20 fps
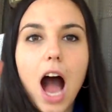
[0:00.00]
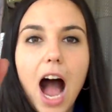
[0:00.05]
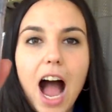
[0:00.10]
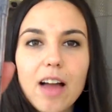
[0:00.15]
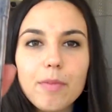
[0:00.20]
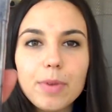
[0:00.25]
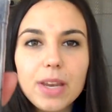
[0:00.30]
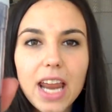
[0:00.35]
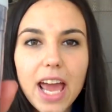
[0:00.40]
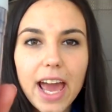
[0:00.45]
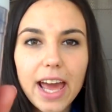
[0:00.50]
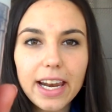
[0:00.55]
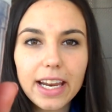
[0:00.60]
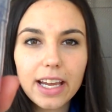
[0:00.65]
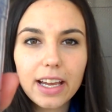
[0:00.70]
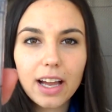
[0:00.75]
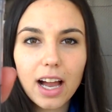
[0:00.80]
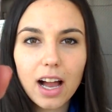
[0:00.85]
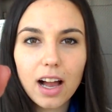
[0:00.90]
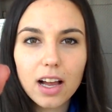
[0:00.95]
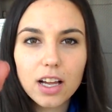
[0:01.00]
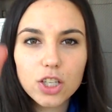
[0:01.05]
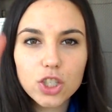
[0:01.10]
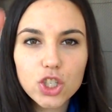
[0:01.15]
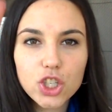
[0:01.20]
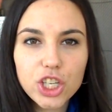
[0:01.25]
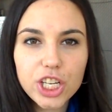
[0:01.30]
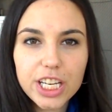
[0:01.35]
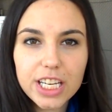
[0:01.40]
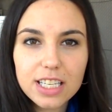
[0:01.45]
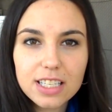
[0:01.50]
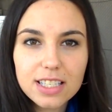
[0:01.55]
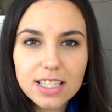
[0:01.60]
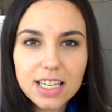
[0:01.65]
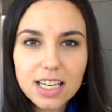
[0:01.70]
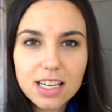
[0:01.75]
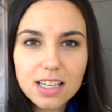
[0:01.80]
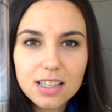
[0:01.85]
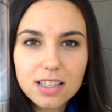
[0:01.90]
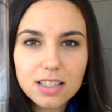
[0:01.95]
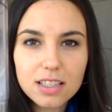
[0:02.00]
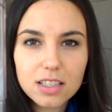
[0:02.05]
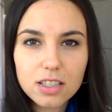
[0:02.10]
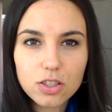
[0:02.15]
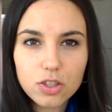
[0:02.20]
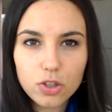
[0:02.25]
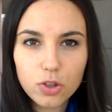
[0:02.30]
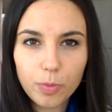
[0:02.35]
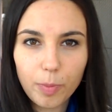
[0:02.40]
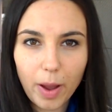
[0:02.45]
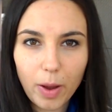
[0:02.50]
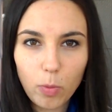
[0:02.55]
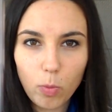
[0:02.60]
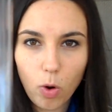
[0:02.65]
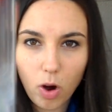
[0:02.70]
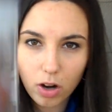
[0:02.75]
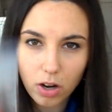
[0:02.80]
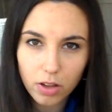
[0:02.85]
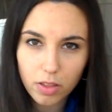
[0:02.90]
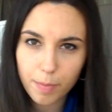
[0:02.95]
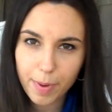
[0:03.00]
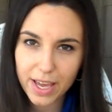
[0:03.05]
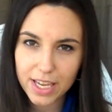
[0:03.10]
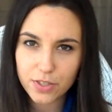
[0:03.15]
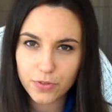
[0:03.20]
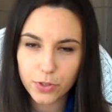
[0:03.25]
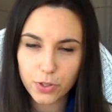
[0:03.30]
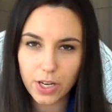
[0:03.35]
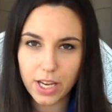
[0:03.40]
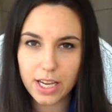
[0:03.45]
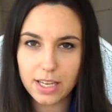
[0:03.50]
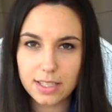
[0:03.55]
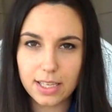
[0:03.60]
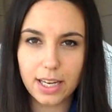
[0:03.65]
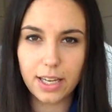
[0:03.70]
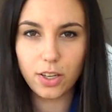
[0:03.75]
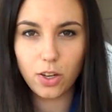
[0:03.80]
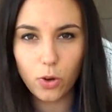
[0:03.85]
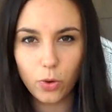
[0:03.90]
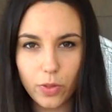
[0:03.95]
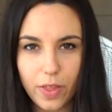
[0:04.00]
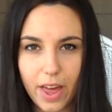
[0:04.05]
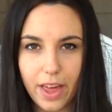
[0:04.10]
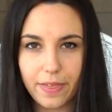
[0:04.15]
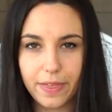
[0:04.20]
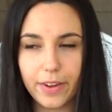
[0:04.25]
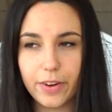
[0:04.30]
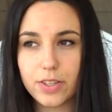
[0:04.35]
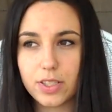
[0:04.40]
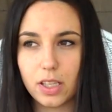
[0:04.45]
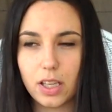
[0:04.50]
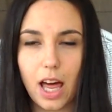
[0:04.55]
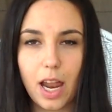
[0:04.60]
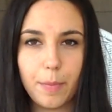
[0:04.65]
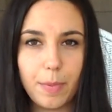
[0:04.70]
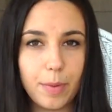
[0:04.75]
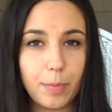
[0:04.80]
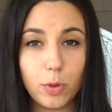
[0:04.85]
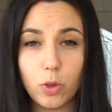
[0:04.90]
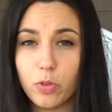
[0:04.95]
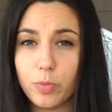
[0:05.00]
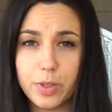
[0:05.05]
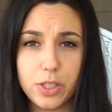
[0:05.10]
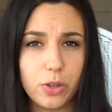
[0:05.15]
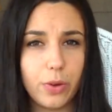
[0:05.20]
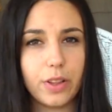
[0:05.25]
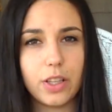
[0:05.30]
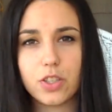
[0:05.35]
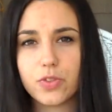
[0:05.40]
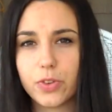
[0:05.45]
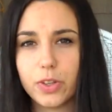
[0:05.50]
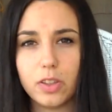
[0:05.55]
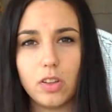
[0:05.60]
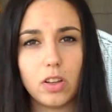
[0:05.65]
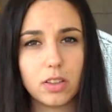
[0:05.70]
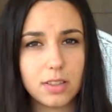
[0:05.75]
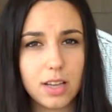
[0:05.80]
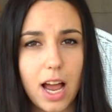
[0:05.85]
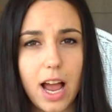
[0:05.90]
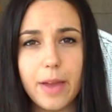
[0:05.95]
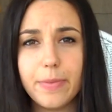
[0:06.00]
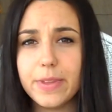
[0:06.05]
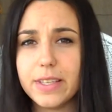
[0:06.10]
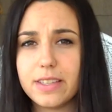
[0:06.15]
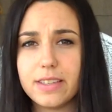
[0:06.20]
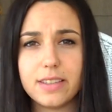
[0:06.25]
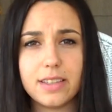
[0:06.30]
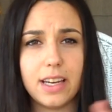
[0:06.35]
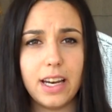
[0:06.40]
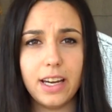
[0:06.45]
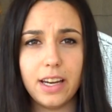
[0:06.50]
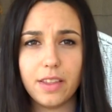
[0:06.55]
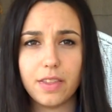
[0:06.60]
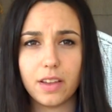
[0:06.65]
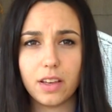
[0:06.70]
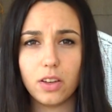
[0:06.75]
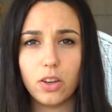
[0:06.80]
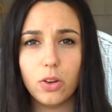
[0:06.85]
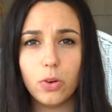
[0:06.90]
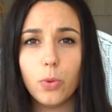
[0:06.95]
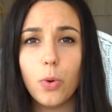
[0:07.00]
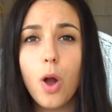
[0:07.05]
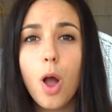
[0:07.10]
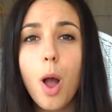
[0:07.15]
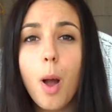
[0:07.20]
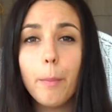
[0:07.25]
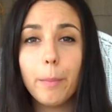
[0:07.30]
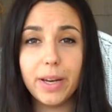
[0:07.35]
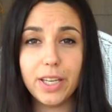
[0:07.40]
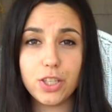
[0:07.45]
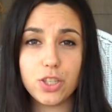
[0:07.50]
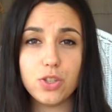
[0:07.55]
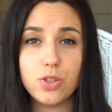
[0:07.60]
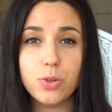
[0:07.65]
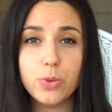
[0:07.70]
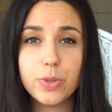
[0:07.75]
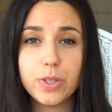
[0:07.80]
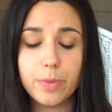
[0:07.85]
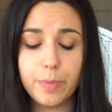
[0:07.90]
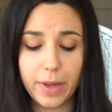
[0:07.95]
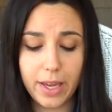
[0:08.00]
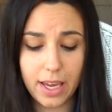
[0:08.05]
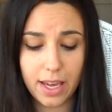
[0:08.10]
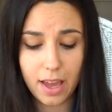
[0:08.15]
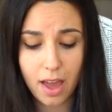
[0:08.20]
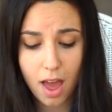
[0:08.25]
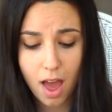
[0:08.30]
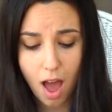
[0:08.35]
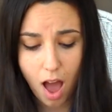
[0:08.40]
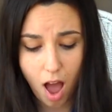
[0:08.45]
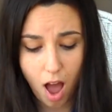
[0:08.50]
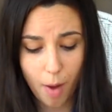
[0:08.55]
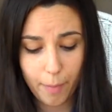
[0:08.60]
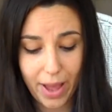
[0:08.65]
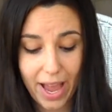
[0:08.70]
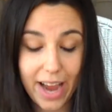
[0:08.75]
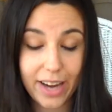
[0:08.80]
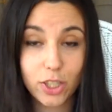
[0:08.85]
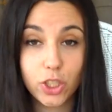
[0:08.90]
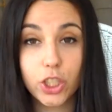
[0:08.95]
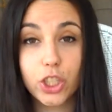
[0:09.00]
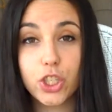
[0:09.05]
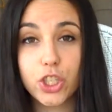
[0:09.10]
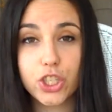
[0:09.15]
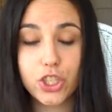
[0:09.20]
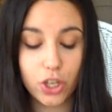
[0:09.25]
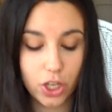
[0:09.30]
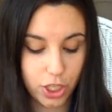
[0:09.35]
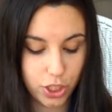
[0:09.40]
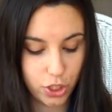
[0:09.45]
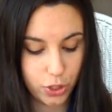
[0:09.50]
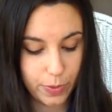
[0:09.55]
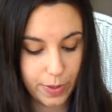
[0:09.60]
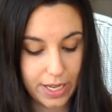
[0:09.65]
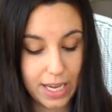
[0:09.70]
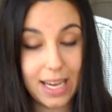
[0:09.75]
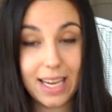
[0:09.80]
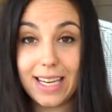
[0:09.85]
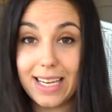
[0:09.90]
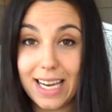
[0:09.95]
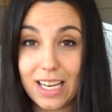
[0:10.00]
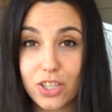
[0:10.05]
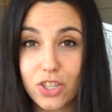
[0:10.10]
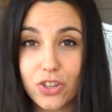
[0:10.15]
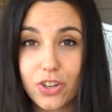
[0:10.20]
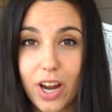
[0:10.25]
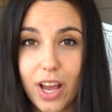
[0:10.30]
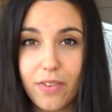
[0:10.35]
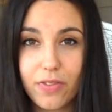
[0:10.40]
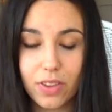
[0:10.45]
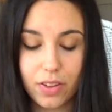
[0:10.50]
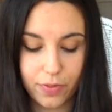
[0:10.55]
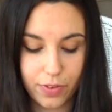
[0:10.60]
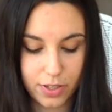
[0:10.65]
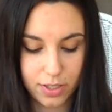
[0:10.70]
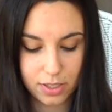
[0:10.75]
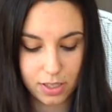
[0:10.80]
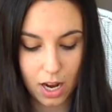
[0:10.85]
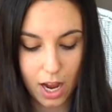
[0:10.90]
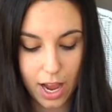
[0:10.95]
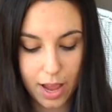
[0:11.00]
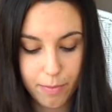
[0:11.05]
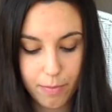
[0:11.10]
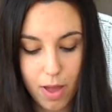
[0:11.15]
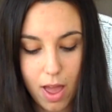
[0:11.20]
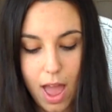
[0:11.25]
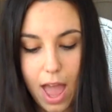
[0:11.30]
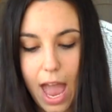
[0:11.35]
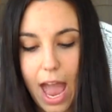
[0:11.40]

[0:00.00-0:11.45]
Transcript: I've been adding chia seeds to my water the past few days. And I know that there's a lot of people who've been doing this for a long time. This isn't anything new, but it's new to me. Um, I actually just started doing it yesterday for the first time.